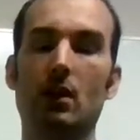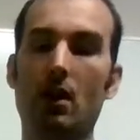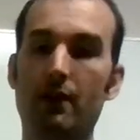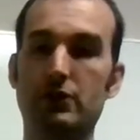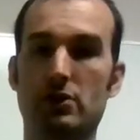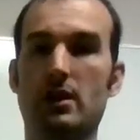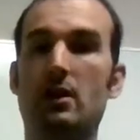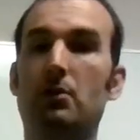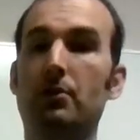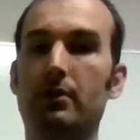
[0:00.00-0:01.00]
of your
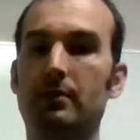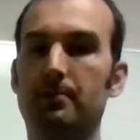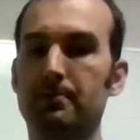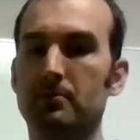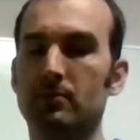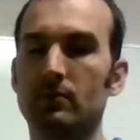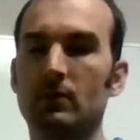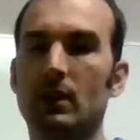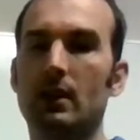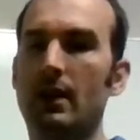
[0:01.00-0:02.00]
health.
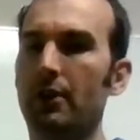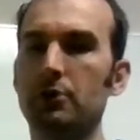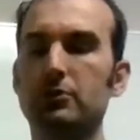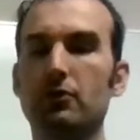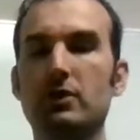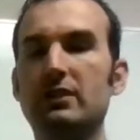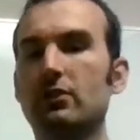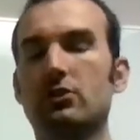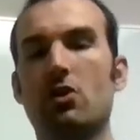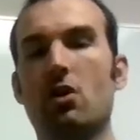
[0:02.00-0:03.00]
Now, there's a
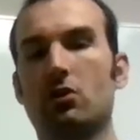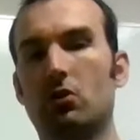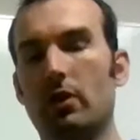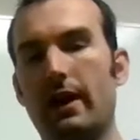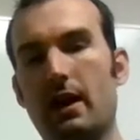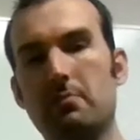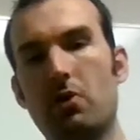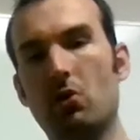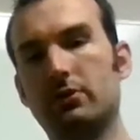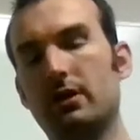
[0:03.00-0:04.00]
research article that I
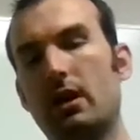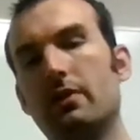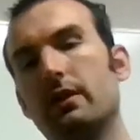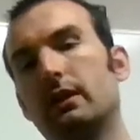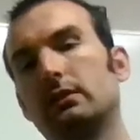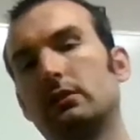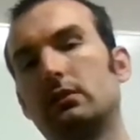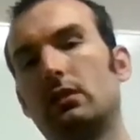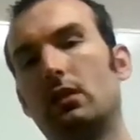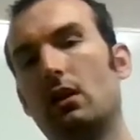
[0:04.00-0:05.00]
posted on this
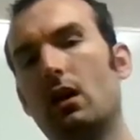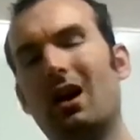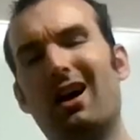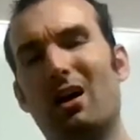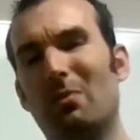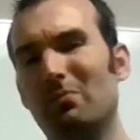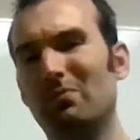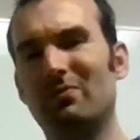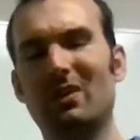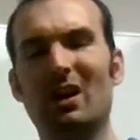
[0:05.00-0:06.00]
um,
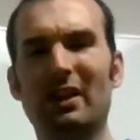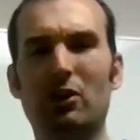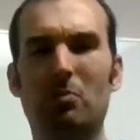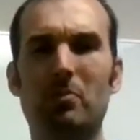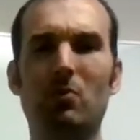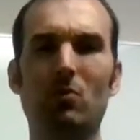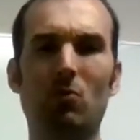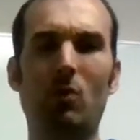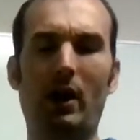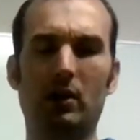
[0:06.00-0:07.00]
a little
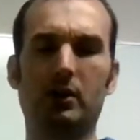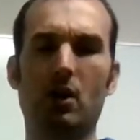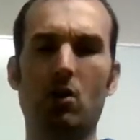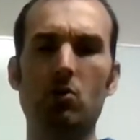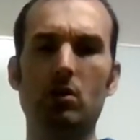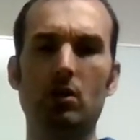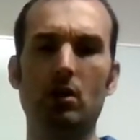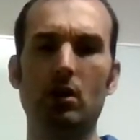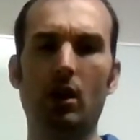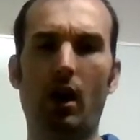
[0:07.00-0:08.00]
while ago
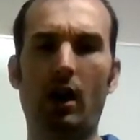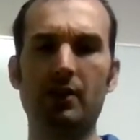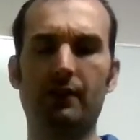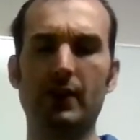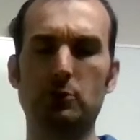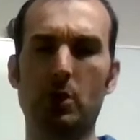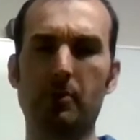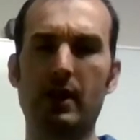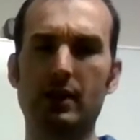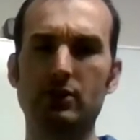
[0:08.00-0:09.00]
on the Facebook
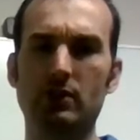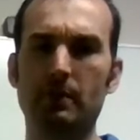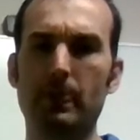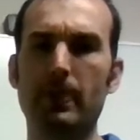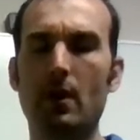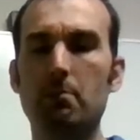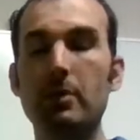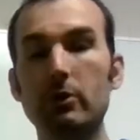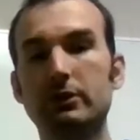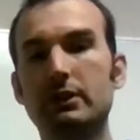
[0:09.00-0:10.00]
page, but
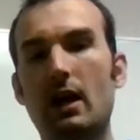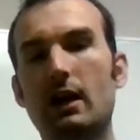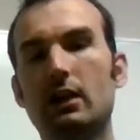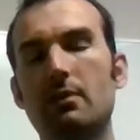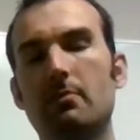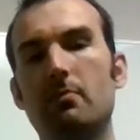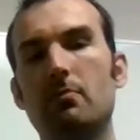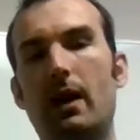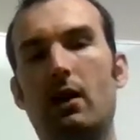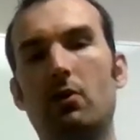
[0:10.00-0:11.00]
it was talking
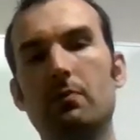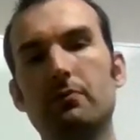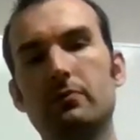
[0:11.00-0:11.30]
about